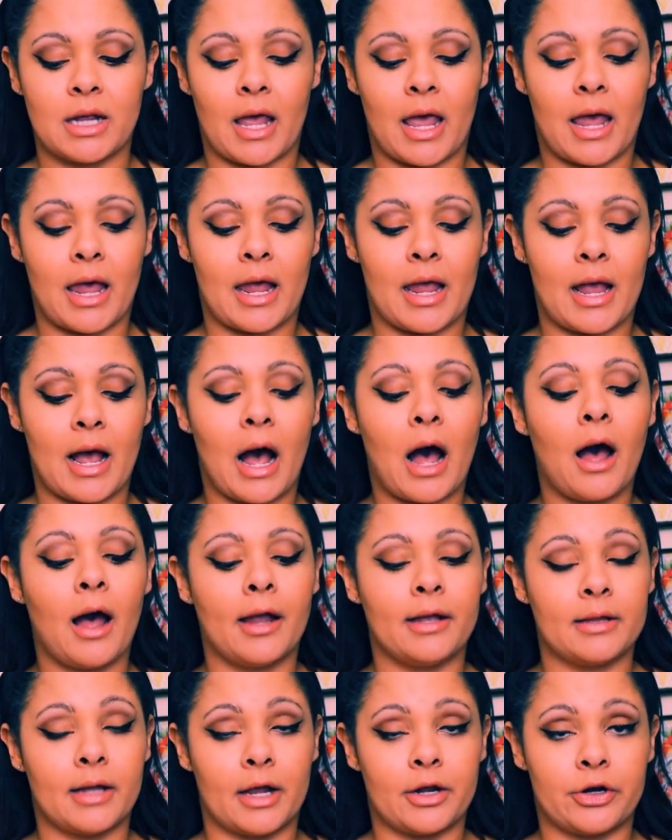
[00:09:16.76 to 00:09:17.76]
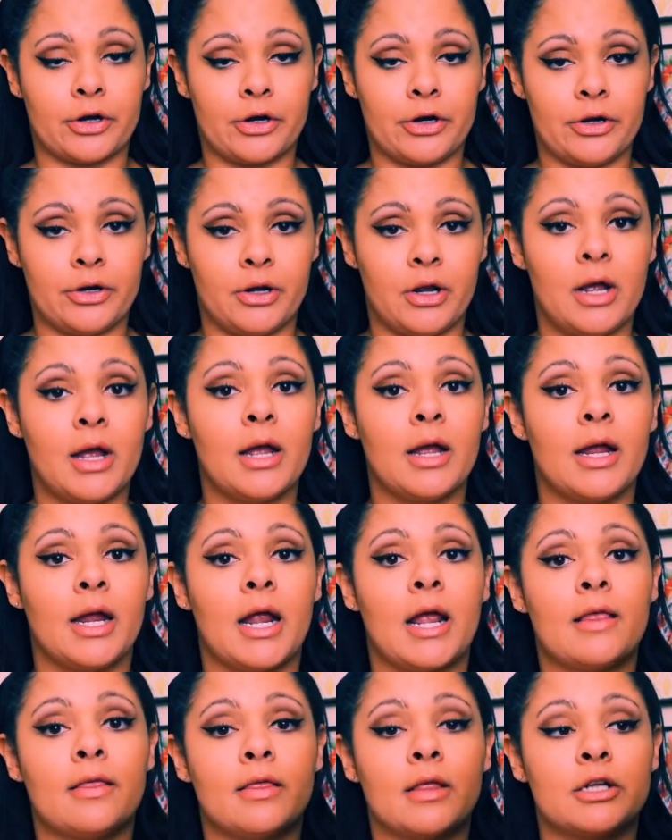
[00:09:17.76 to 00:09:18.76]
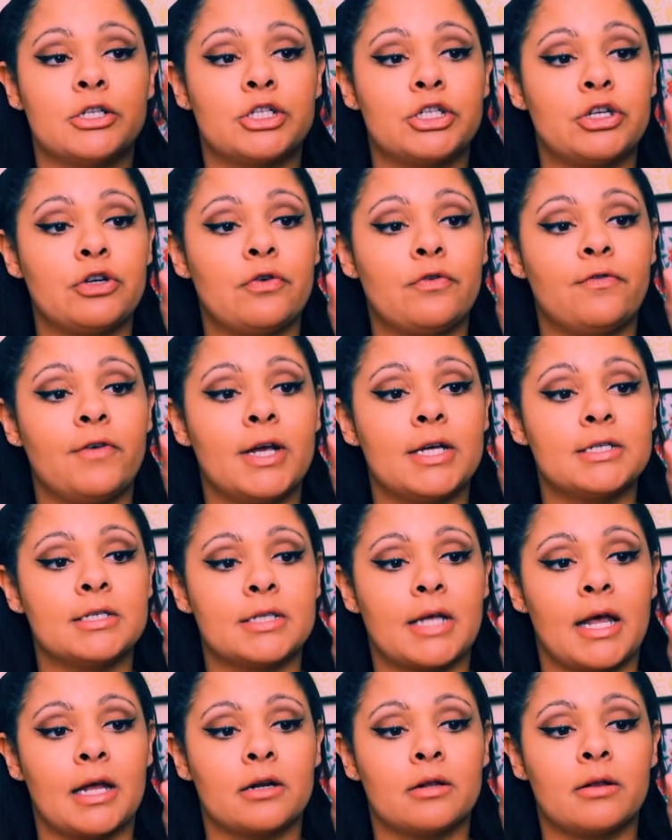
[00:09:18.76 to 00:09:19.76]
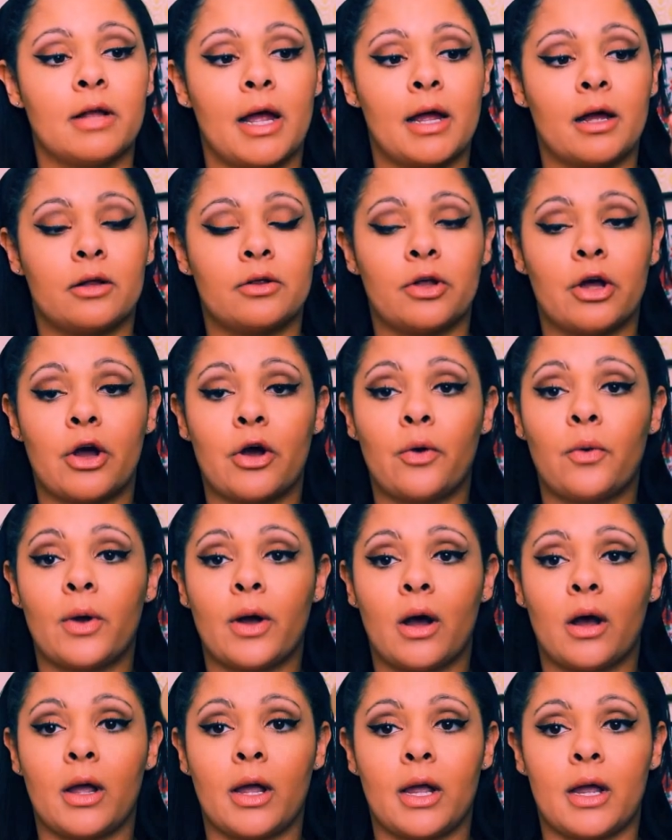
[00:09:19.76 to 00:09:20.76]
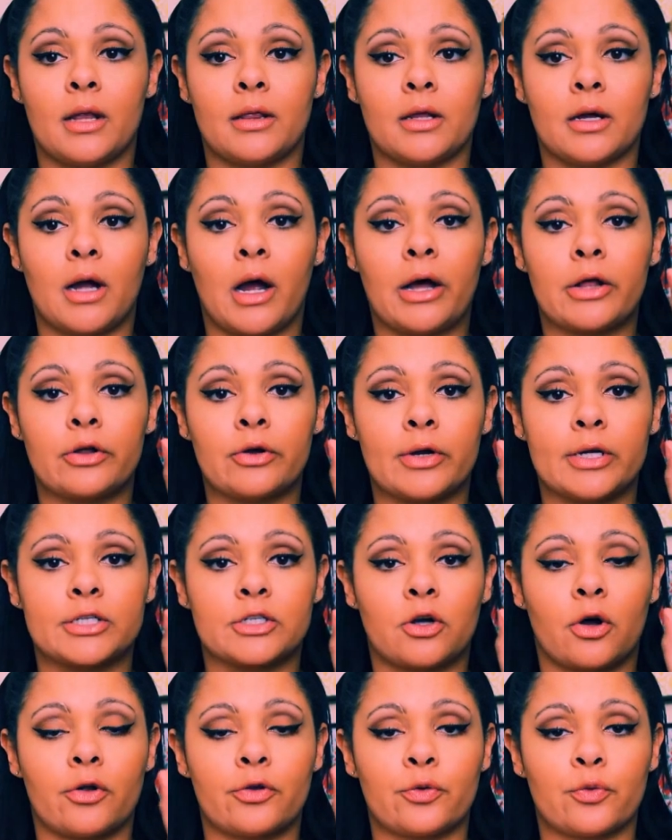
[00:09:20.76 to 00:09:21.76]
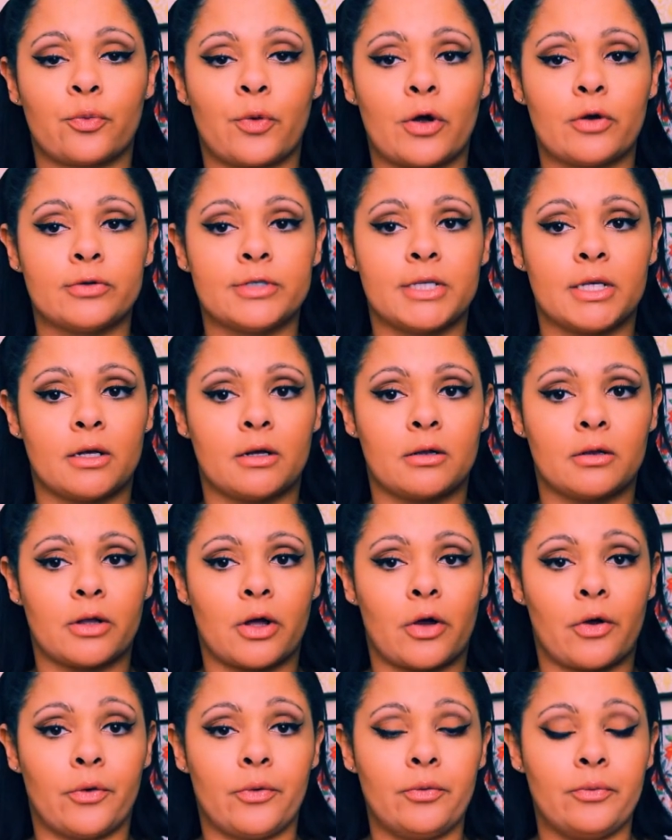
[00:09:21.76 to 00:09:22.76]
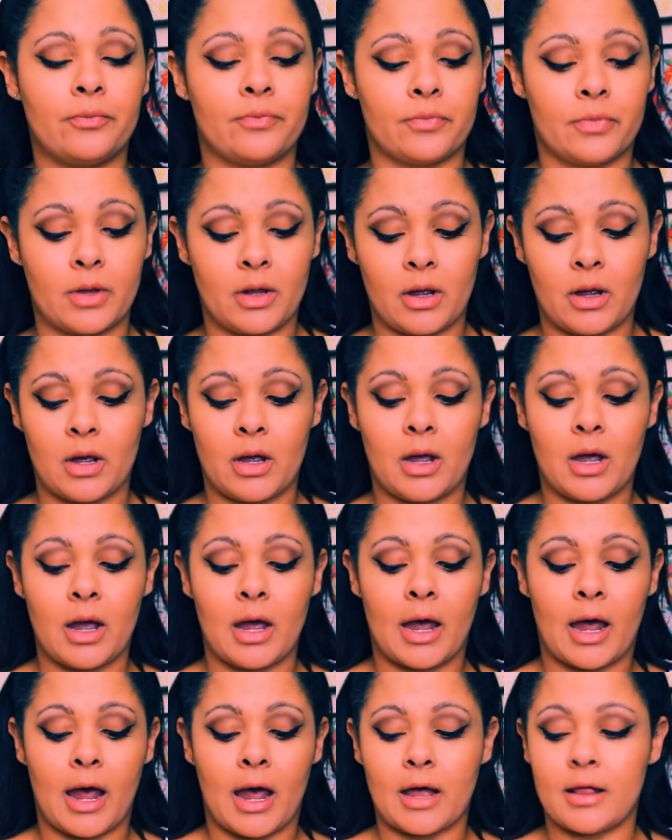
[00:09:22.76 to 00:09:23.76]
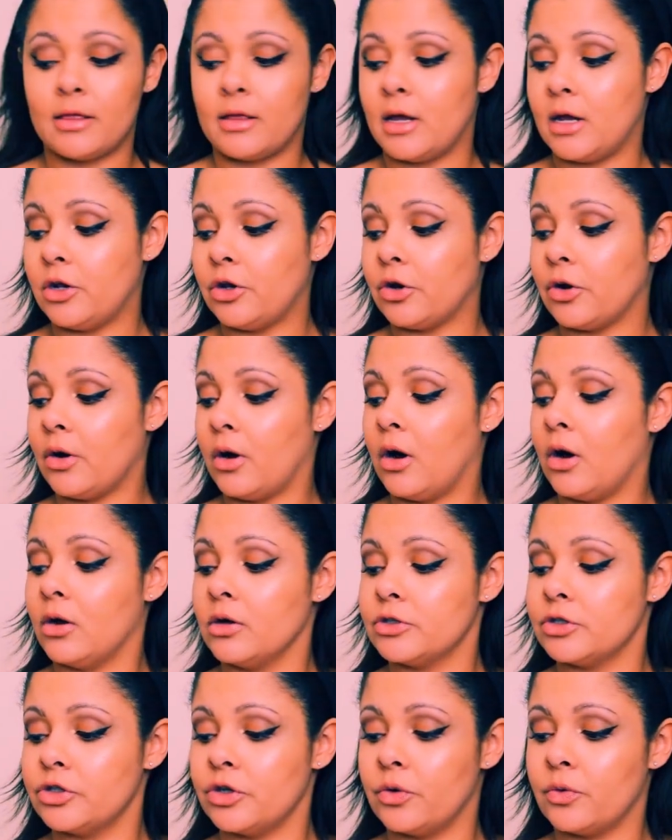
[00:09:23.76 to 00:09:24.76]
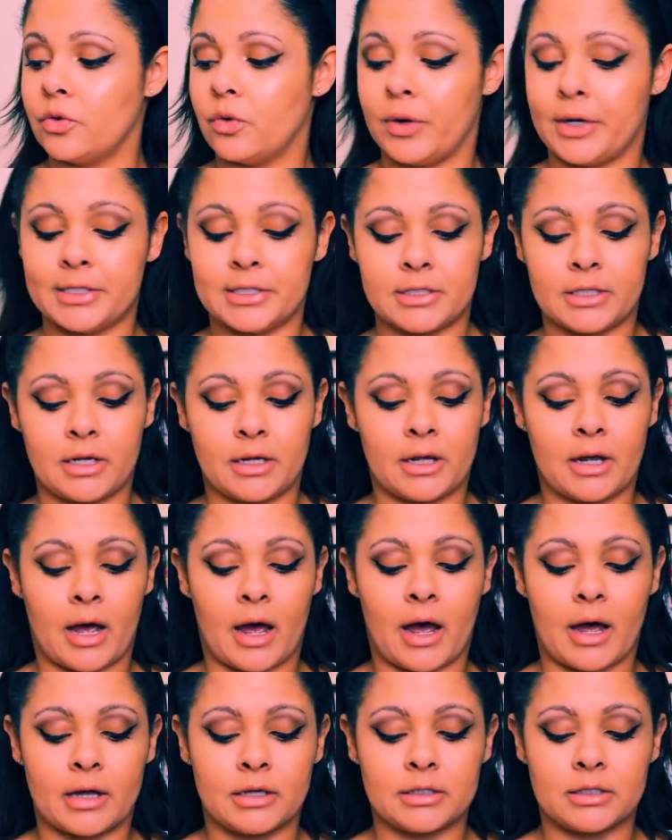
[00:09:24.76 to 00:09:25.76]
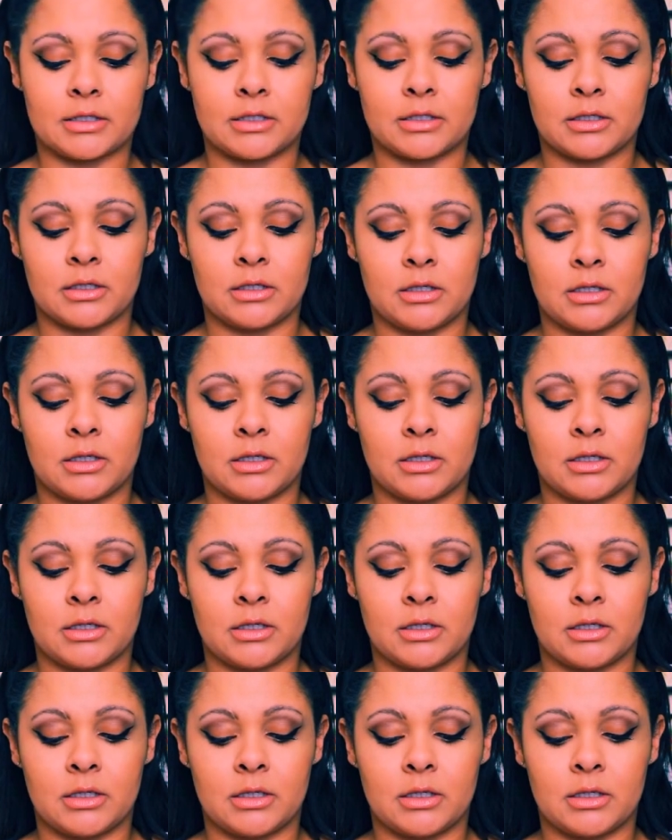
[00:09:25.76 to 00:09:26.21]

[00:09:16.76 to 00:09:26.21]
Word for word: a highlighter in the Too Faced Candlelight Glow, and the color is called Rosy Glow. And then you're also going to get